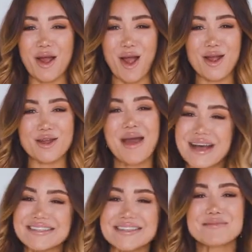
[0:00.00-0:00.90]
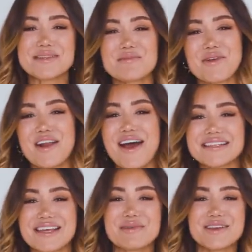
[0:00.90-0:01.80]
home, I slept in the
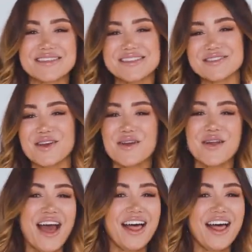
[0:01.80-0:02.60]
product, and because it's so